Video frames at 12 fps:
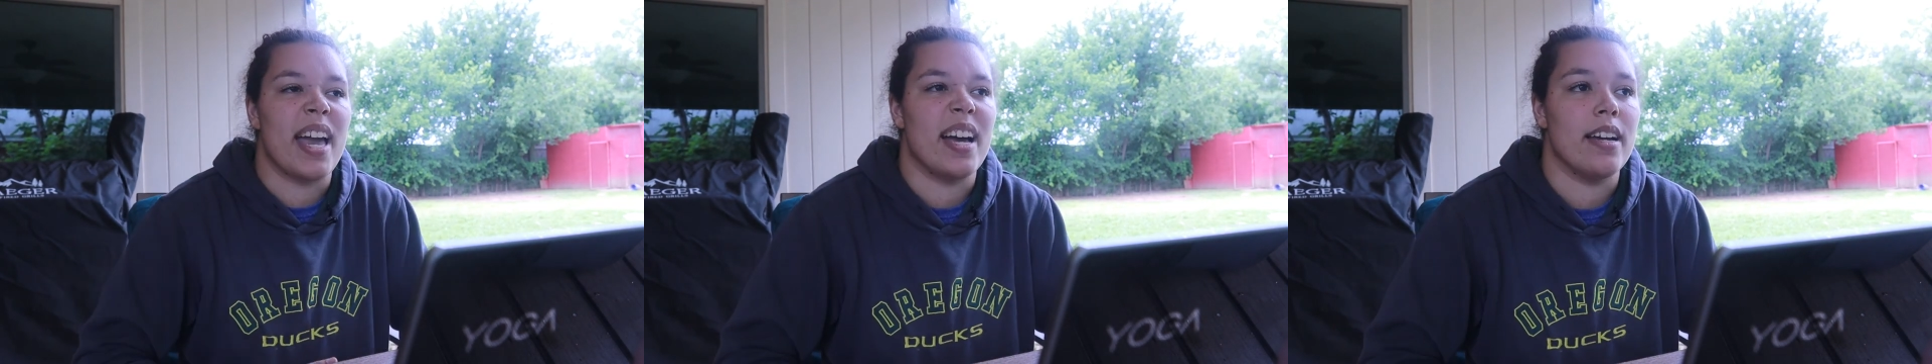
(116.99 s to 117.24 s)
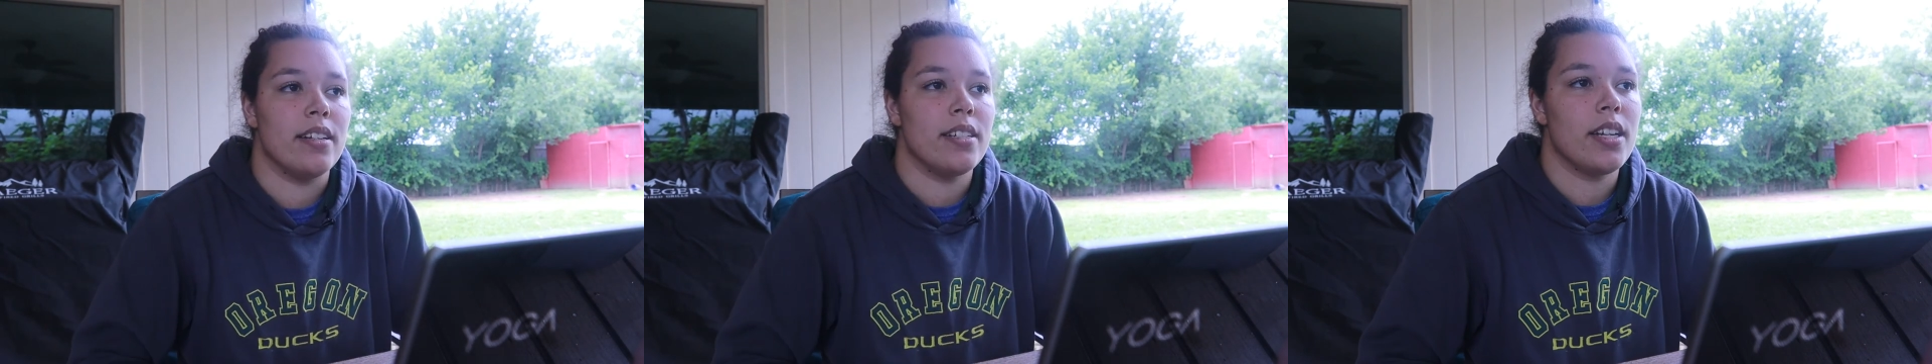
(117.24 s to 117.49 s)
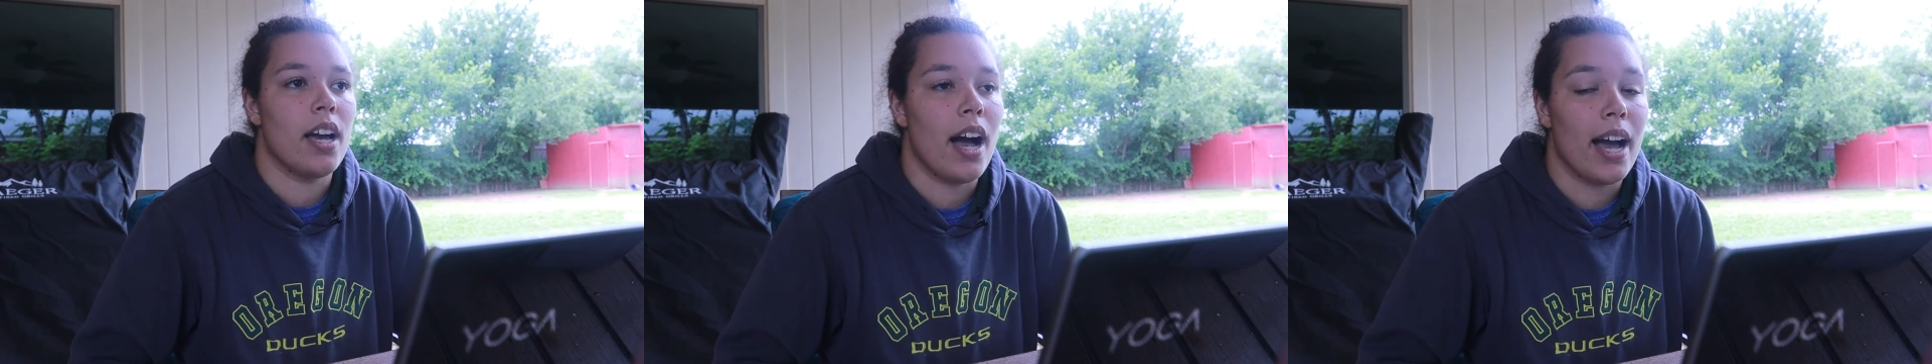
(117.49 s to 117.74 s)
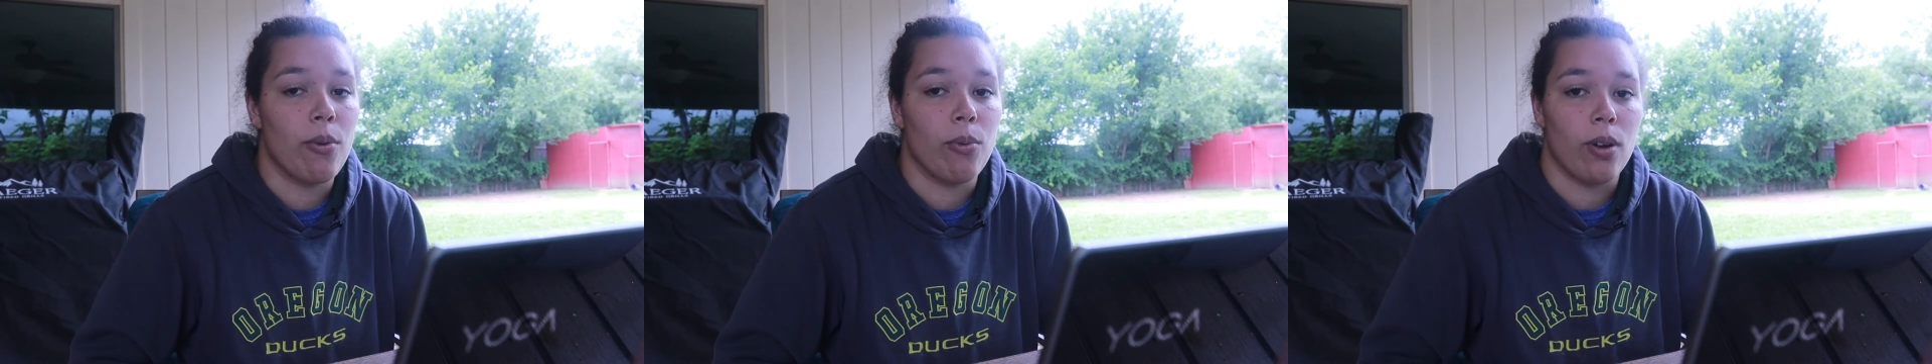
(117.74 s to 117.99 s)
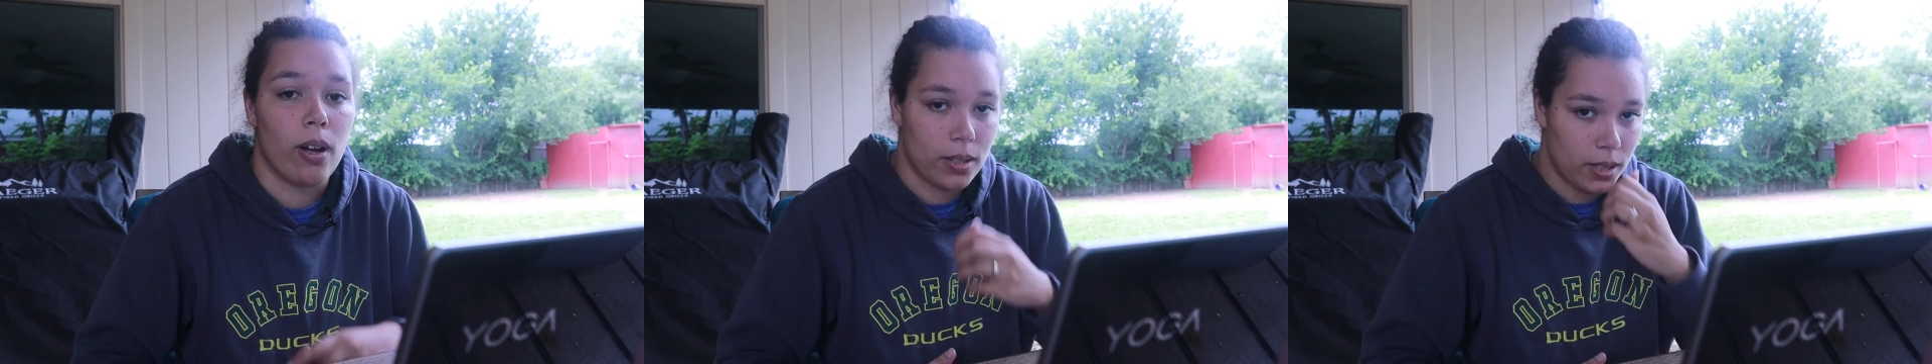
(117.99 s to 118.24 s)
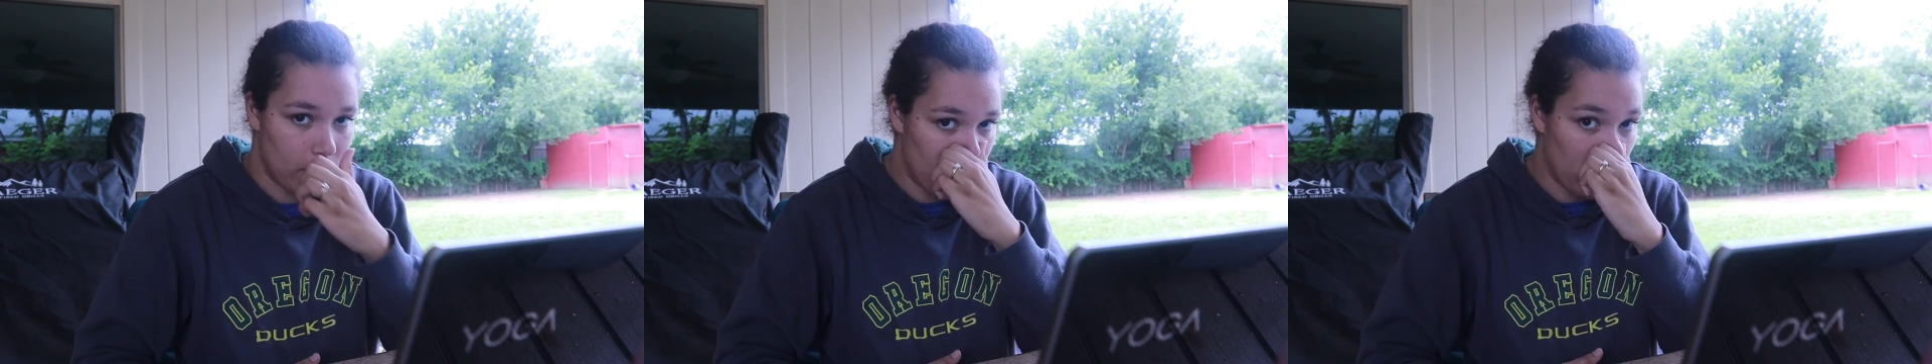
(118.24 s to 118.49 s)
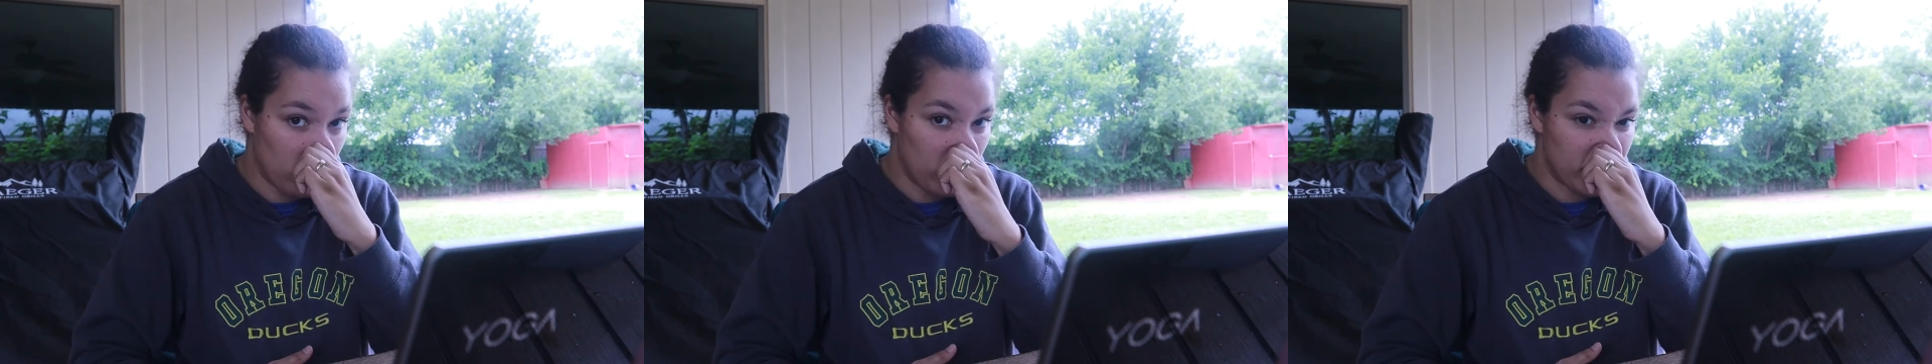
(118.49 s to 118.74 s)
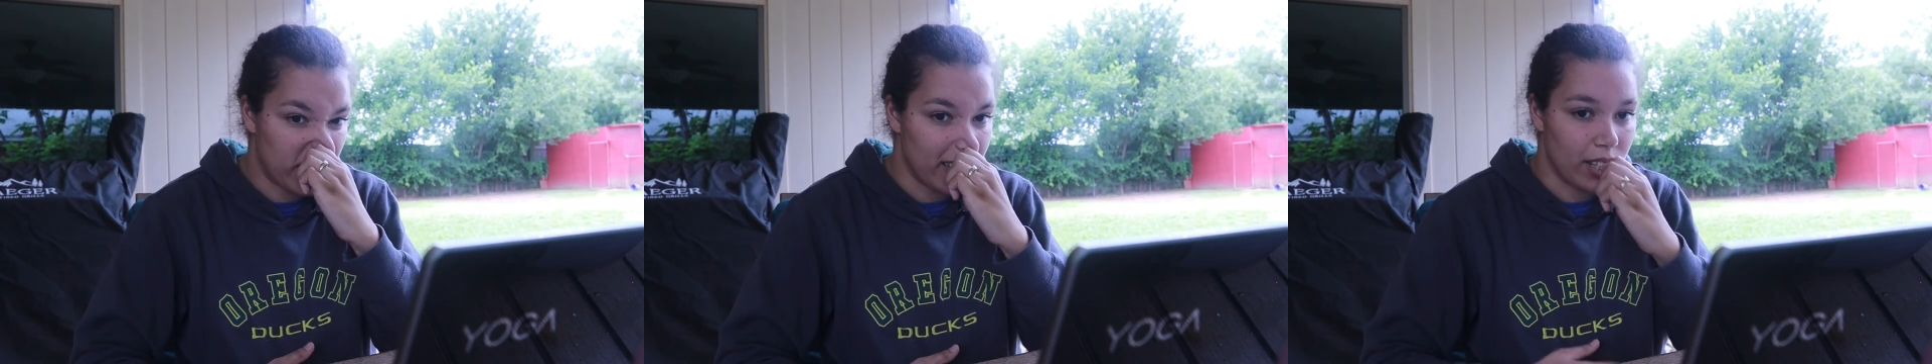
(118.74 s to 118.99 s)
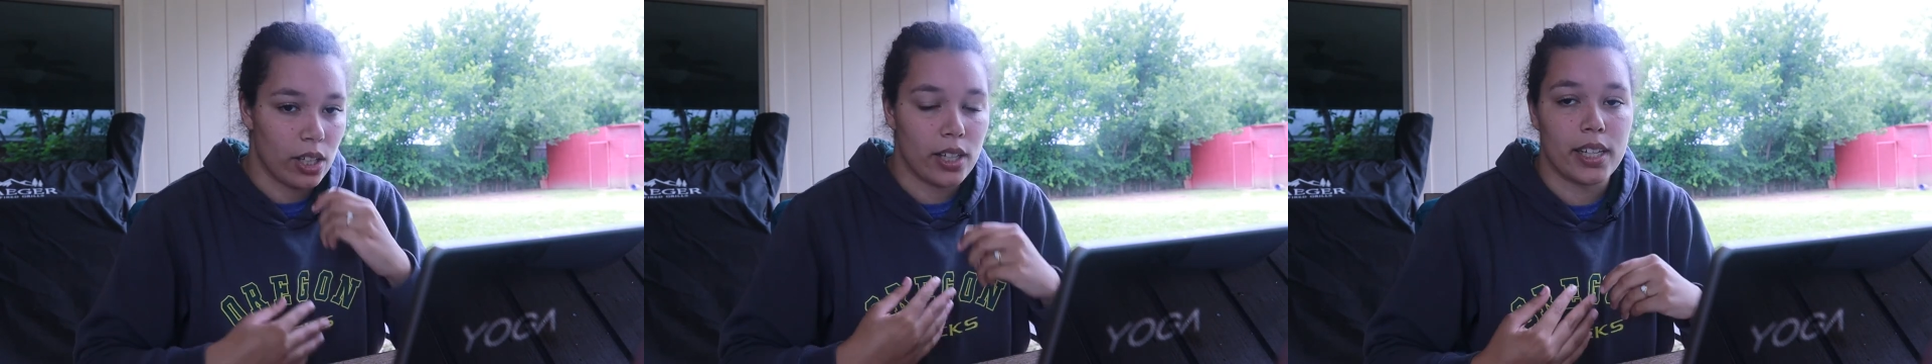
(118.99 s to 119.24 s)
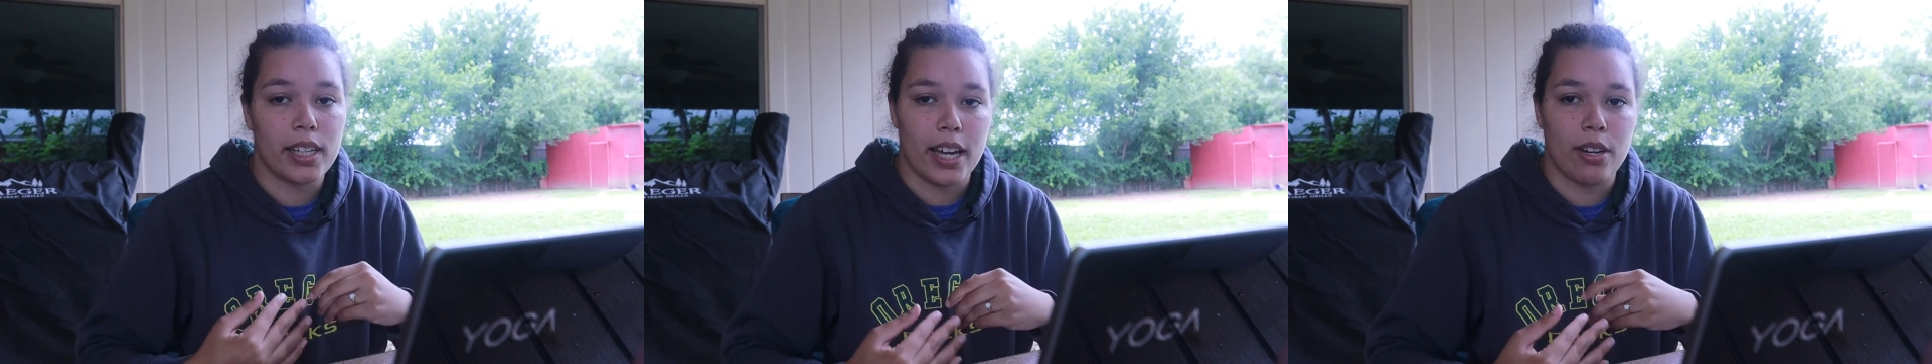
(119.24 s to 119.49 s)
And I will also look